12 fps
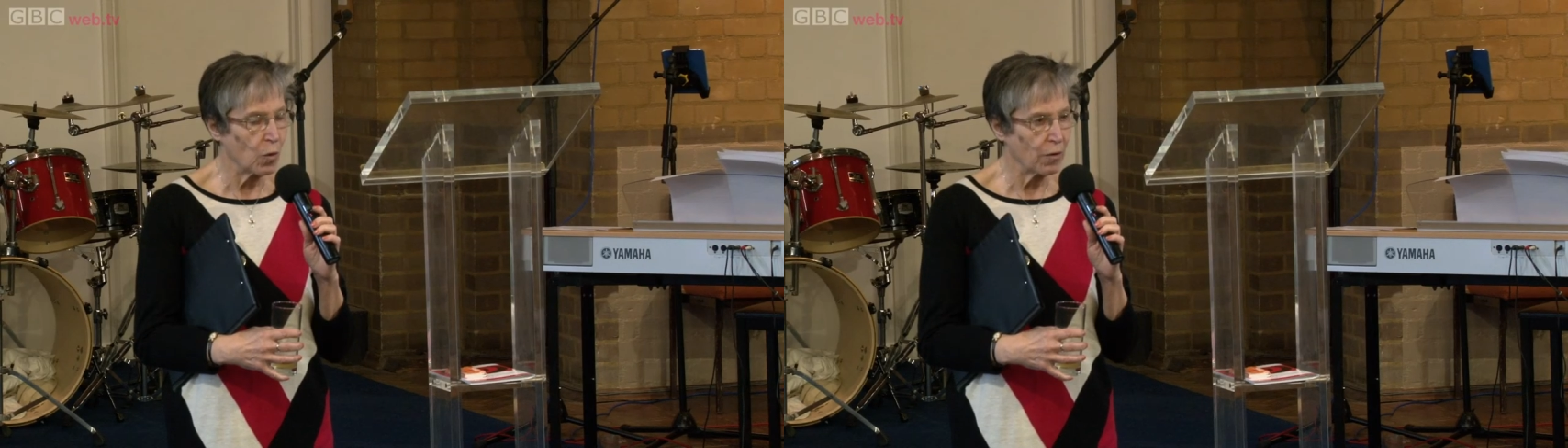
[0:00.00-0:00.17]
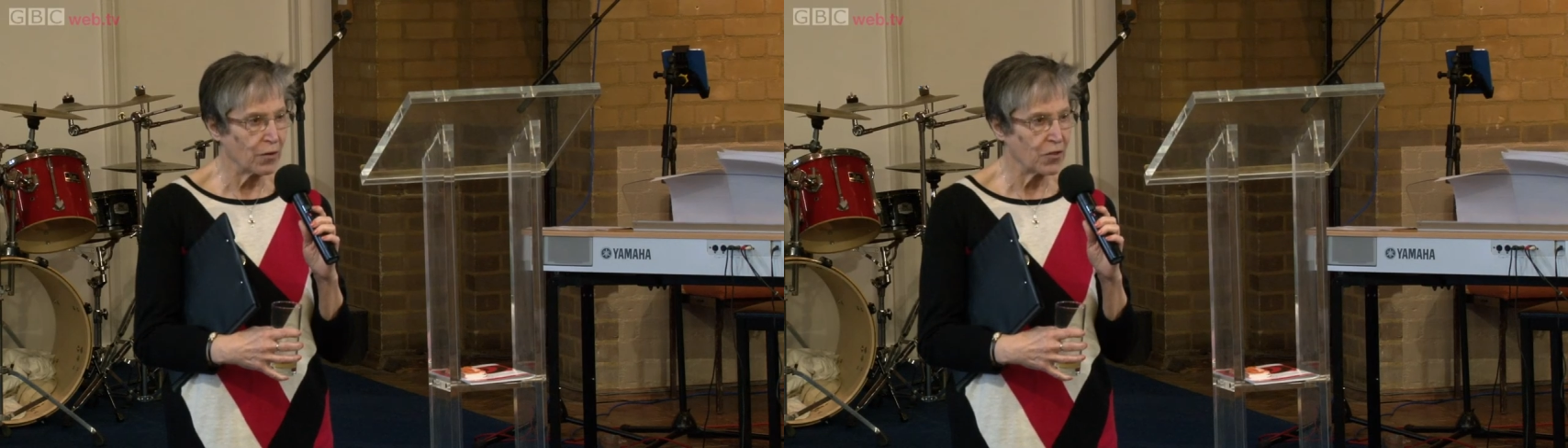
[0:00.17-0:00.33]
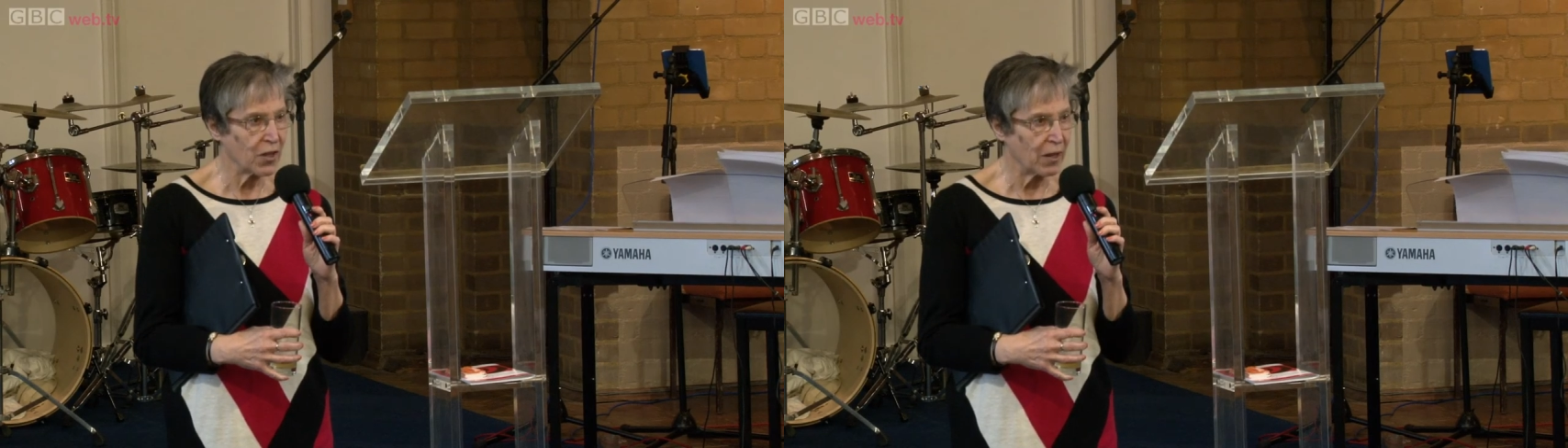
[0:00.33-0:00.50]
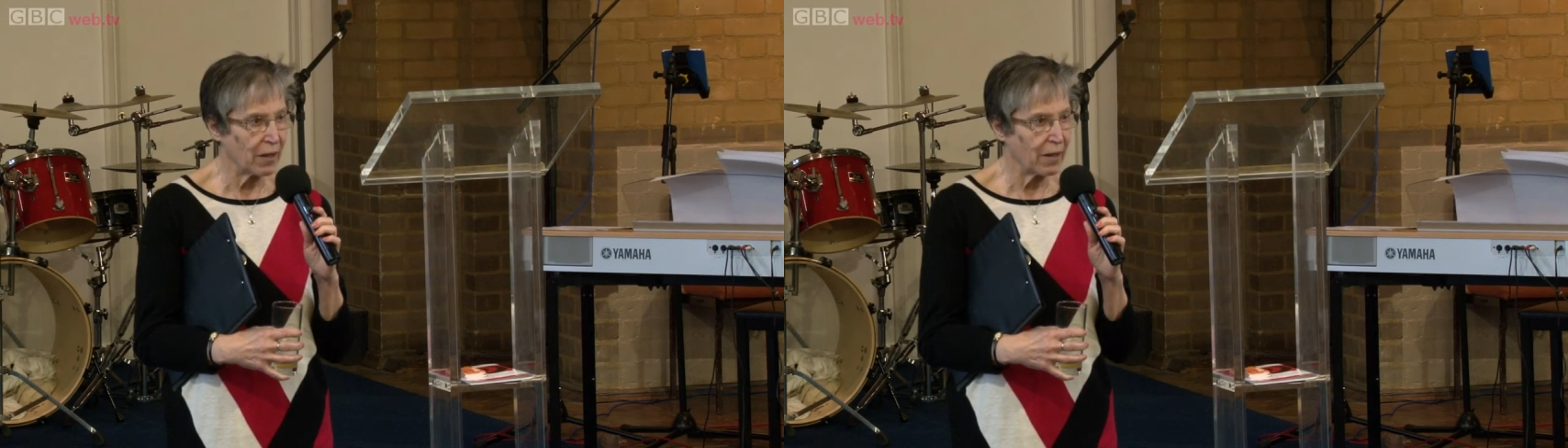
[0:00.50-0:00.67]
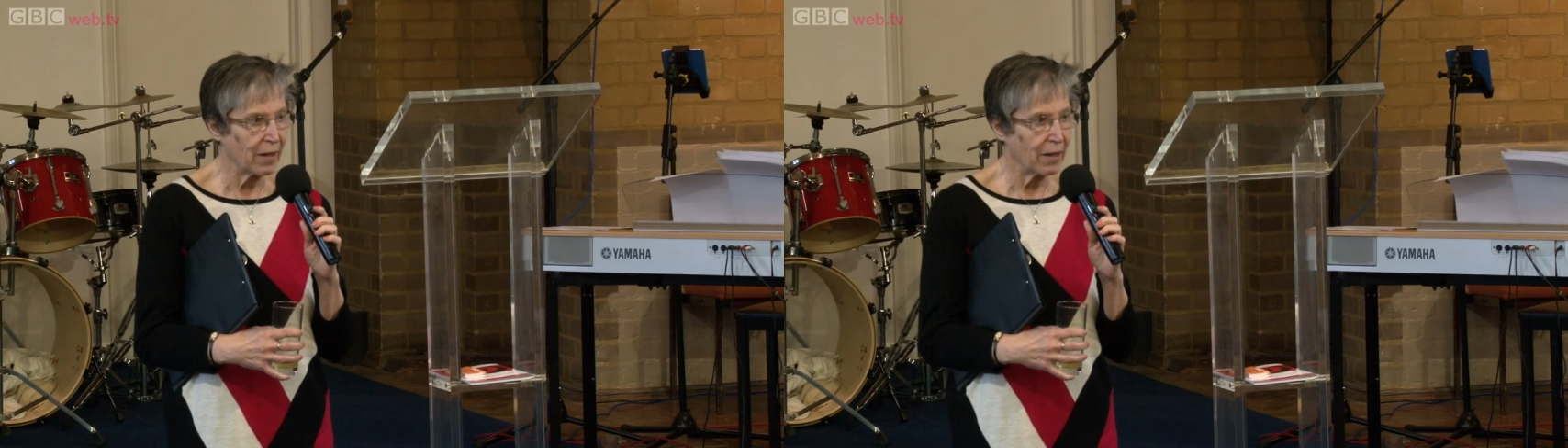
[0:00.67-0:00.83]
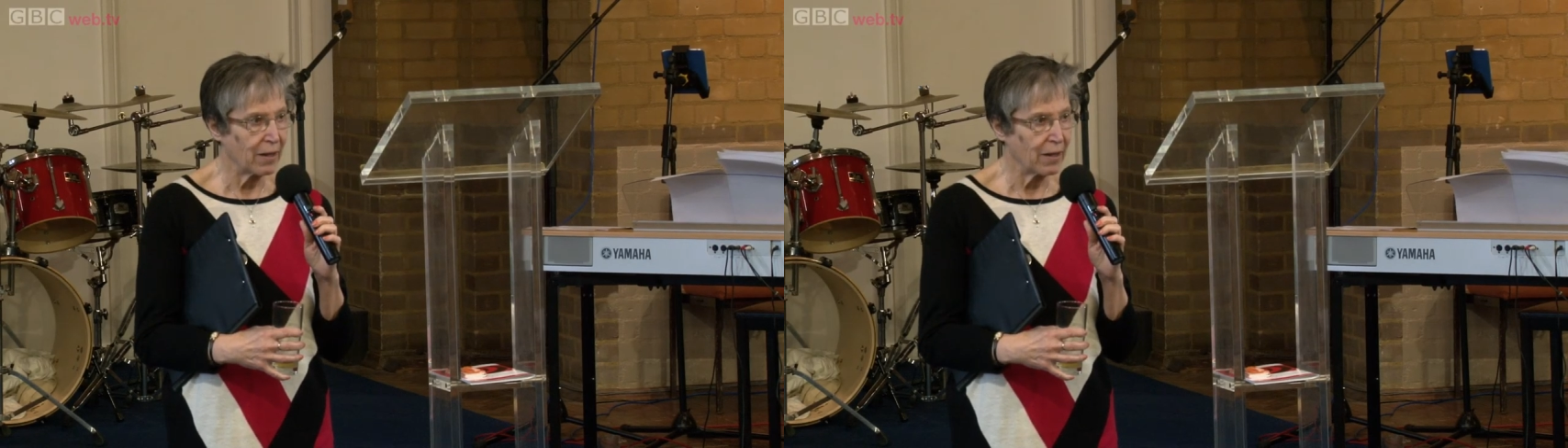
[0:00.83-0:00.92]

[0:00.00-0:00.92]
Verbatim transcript: Warren say?